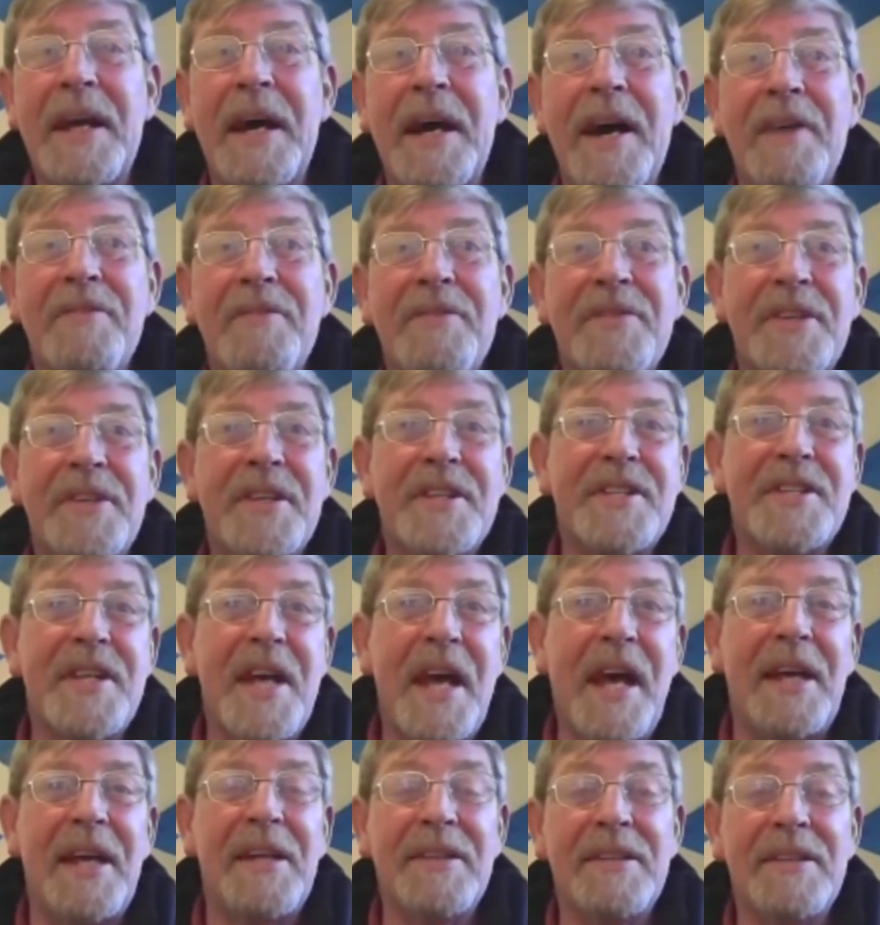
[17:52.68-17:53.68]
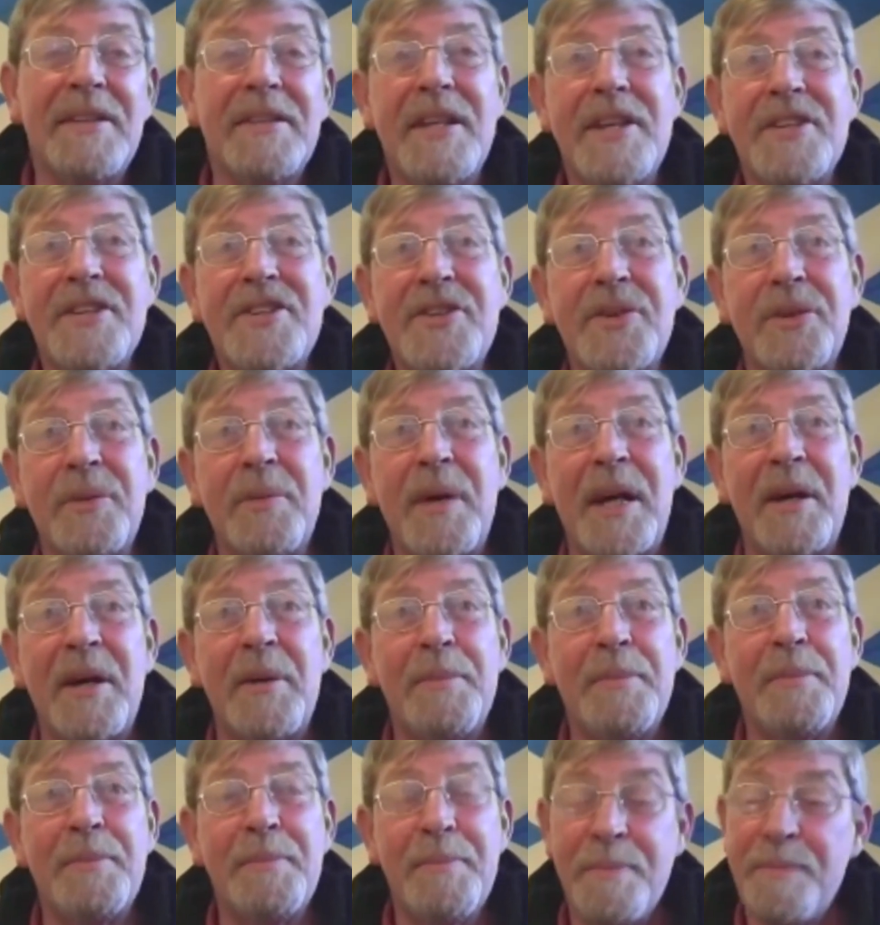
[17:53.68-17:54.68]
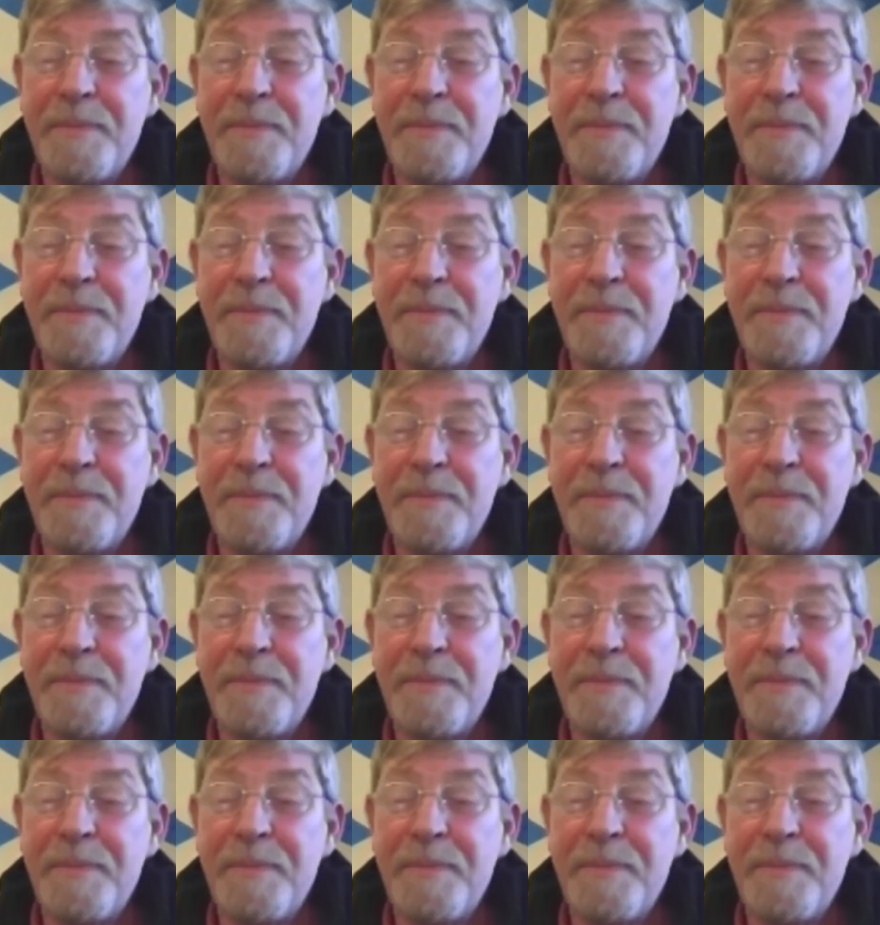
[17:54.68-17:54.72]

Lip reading: Day off on the second to sober up.